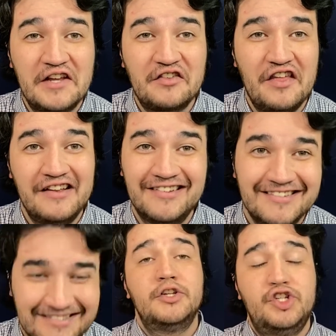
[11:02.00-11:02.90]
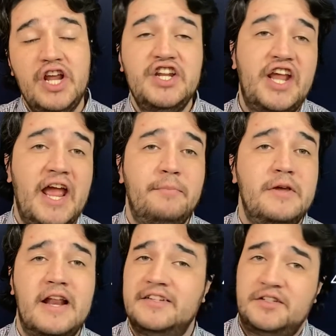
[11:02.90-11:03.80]
thing. Jane
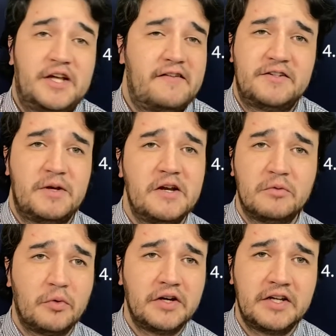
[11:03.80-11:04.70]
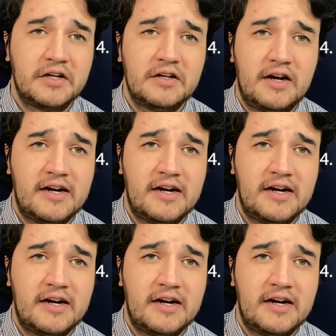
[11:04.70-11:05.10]
Campion, I still have as my number one here.